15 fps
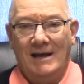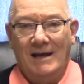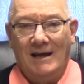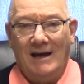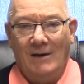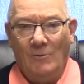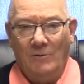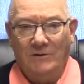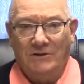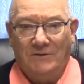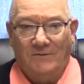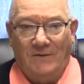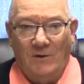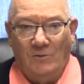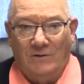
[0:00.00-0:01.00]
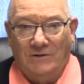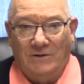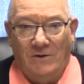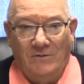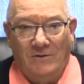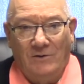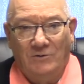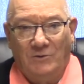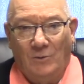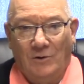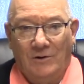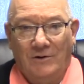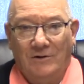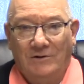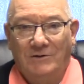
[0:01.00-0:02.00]
I want us to focus on those
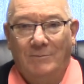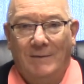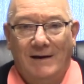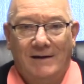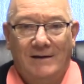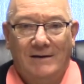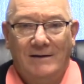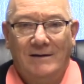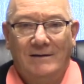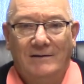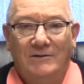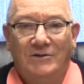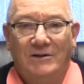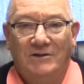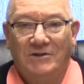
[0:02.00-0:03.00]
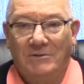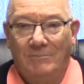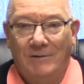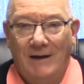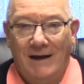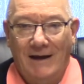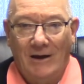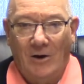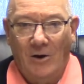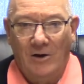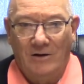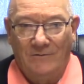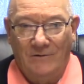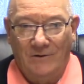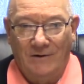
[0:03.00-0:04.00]
words. My God shall supply all
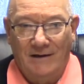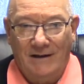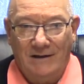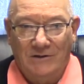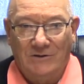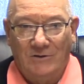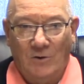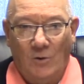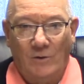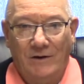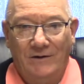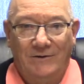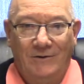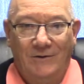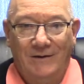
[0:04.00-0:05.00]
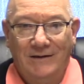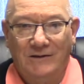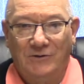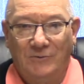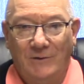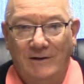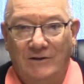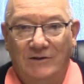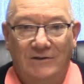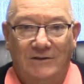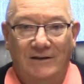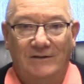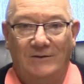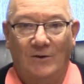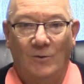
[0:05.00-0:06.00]
of your needs according to his riches
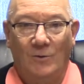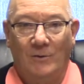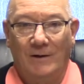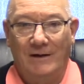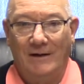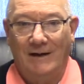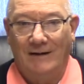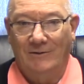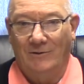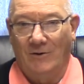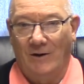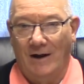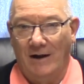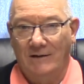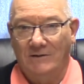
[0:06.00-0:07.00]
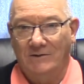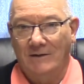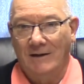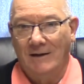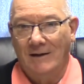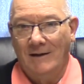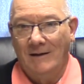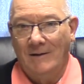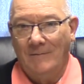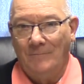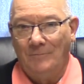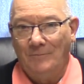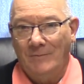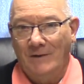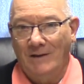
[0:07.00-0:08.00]
in glory in Christ.
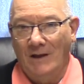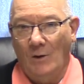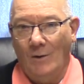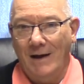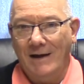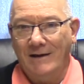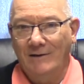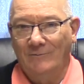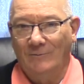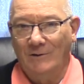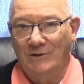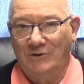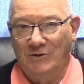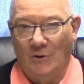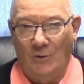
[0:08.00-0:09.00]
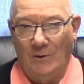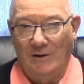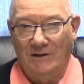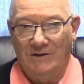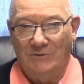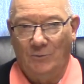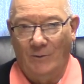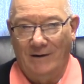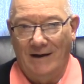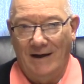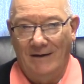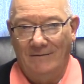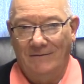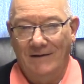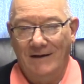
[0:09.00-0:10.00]
Now I can rejoice when
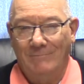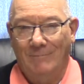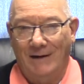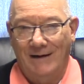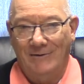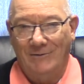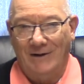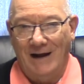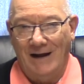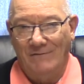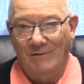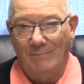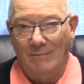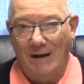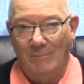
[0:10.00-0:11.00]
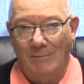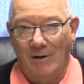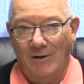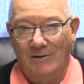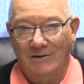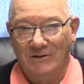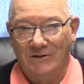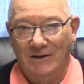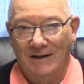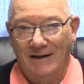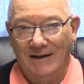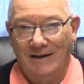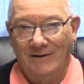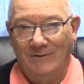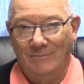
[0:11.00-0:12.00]
I've hit my drive and my ball is
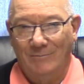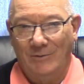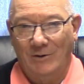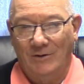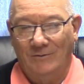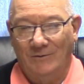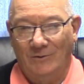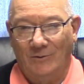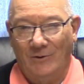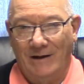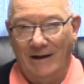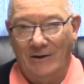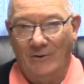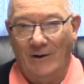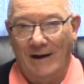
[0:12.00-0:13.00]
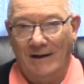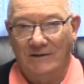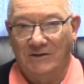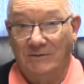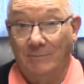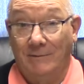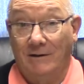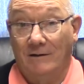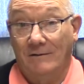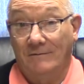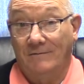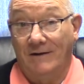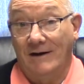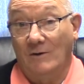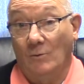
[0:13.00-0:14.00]
laying on beautiful green grass in the middle of
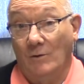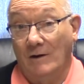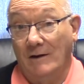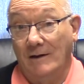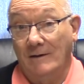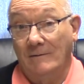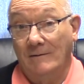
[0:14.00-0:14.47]
the fairway.